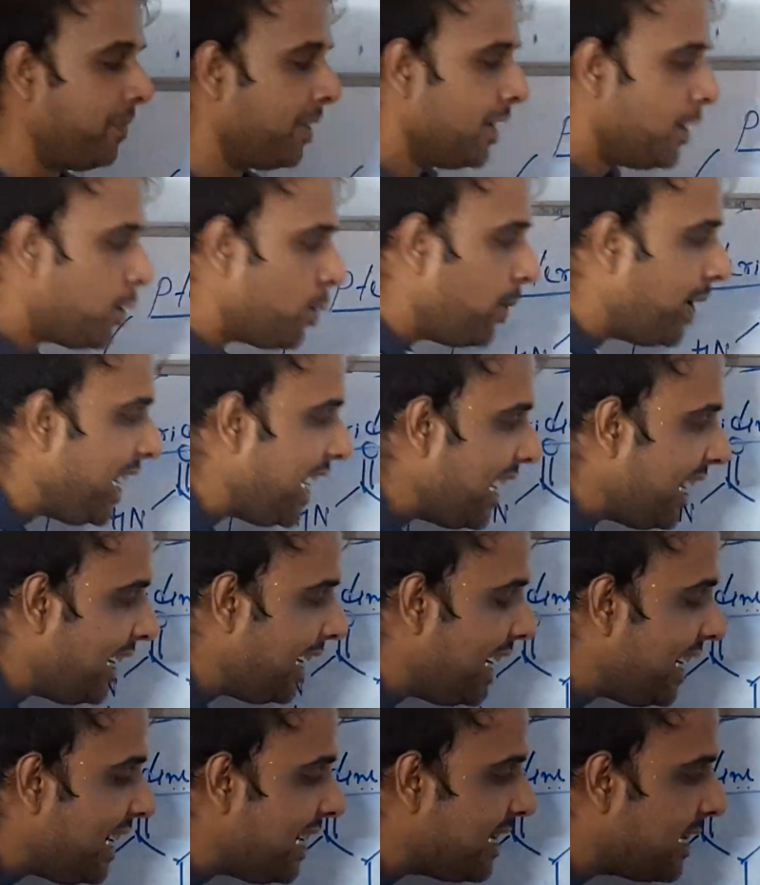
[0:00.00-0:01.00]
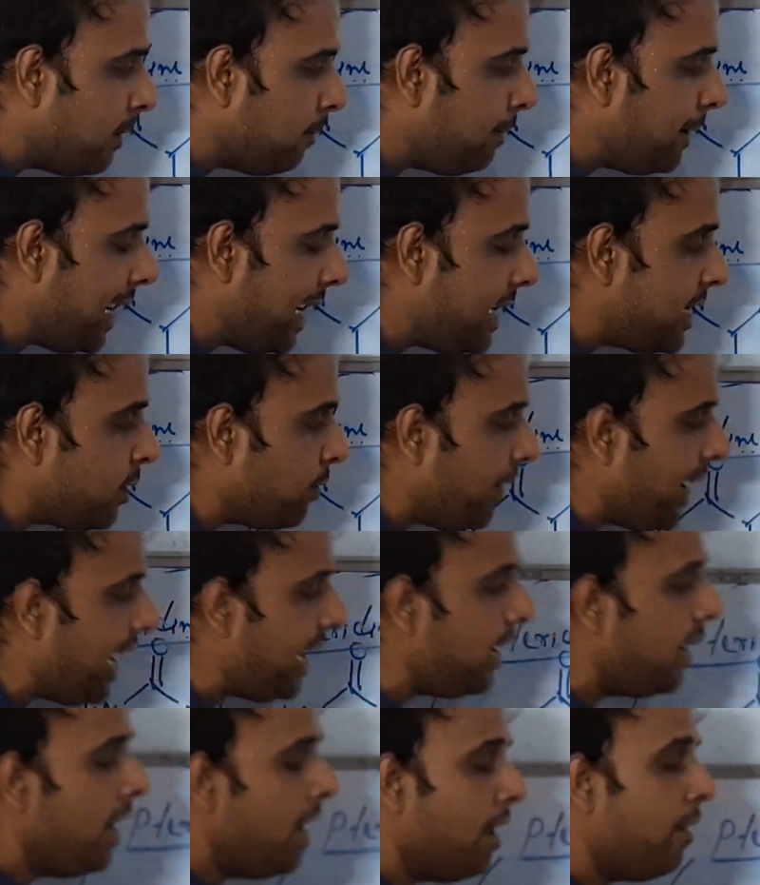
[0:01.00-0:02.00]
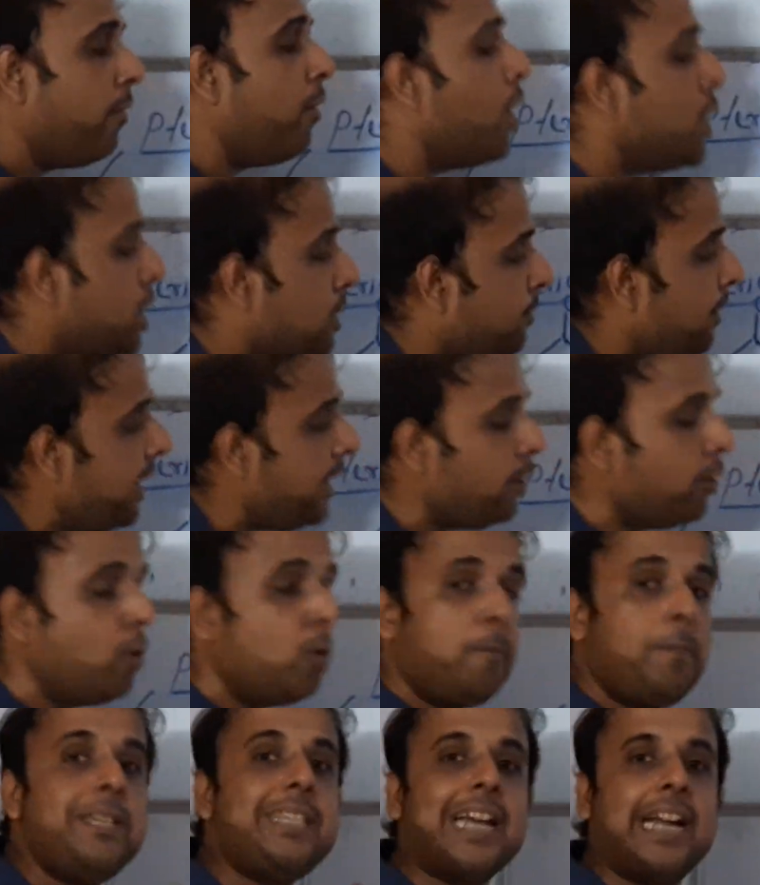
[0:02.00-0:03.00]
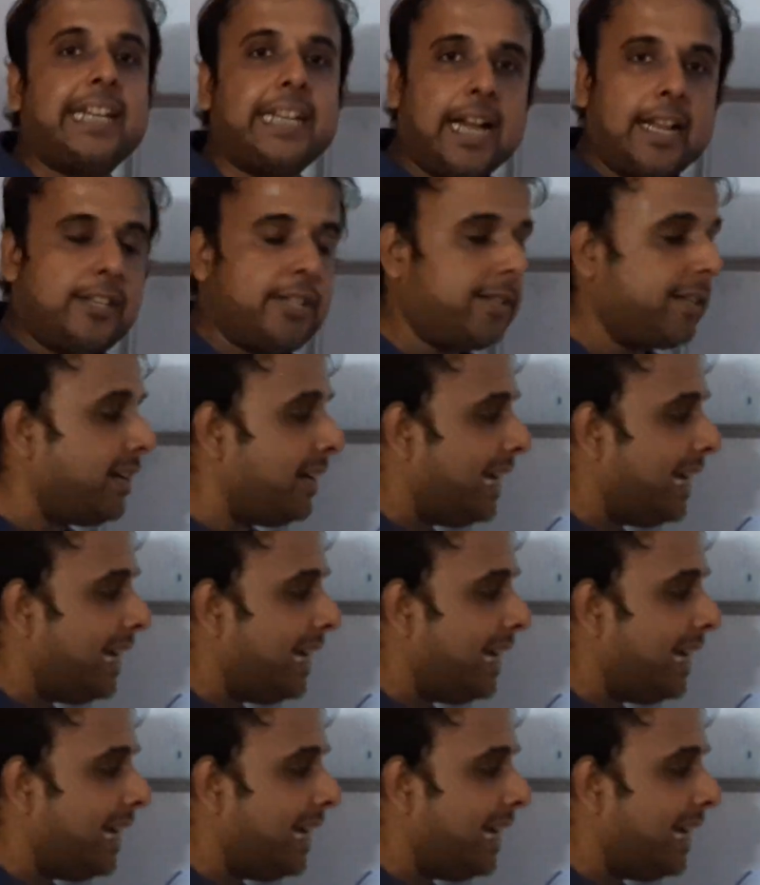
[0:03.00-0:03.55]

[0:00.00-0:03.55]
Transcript: So here it is the place where phosphate group is attached,